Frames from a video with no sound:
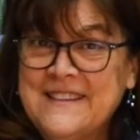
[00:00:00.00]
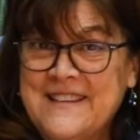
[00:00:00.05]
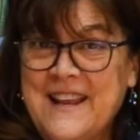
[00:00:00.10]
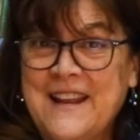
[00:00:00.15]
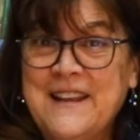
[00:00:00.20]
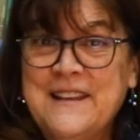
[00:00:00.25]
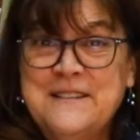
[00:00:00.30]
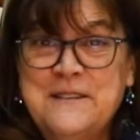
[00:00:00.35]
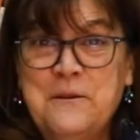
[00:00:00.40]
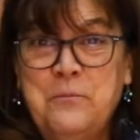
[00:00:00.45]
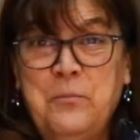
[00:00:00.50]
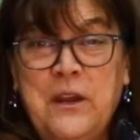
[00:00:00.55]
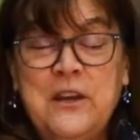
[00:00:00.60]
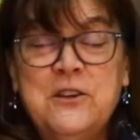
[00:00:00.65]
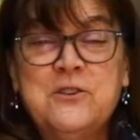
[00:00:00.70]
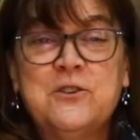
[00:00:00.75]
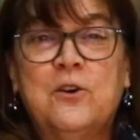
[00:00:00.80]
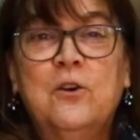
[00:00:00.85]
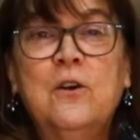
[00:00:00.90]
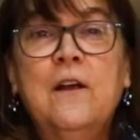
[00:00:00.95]
Send us a
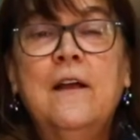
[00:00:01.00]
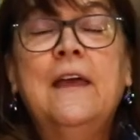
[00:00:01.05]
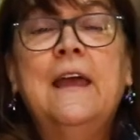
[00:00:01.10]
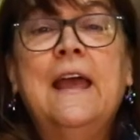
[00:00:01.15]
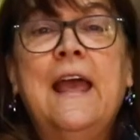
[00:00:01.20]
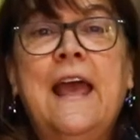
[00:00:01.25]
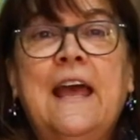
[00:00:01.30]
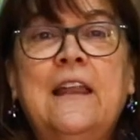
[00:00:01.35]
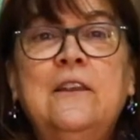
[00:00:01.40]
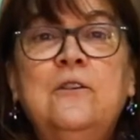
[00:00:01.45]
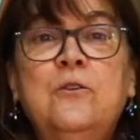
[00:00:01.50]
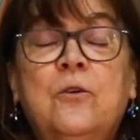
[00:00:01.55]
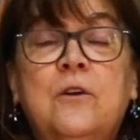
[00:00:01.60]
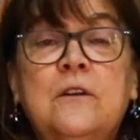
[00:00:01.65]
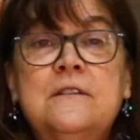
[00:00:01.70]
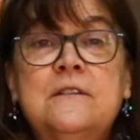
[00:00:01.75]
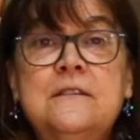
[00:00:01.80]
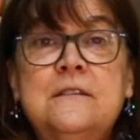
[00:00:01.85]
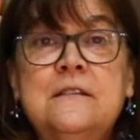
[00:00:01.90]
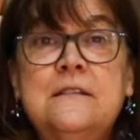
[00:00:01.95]
picture, and you
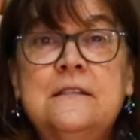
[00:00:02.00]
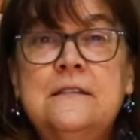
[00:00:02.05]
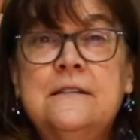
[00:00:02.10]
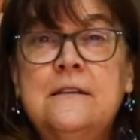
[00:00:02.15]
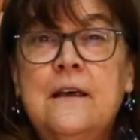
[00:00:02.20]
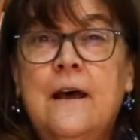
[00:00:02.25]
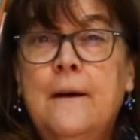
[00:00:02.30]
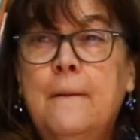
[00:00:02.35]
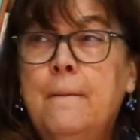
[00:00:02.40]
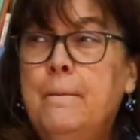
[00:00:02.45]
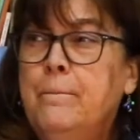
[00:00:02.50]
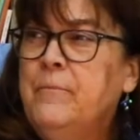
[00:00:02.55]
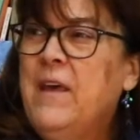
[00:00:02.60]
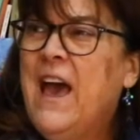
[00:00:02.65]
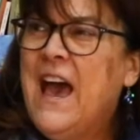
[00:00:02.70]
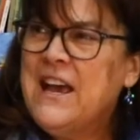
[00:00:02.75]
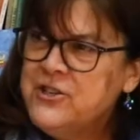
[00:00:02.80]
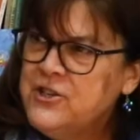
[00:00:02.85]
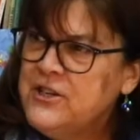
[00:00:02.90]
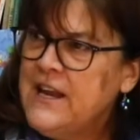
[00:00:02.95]

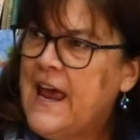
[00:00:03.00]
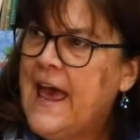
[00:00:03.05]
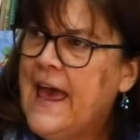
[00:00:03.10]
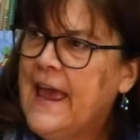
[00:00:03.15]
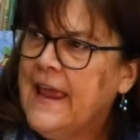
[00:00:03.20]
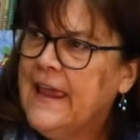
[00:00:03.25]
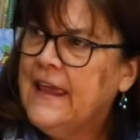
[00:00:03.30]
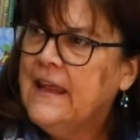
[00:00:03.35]
hashtag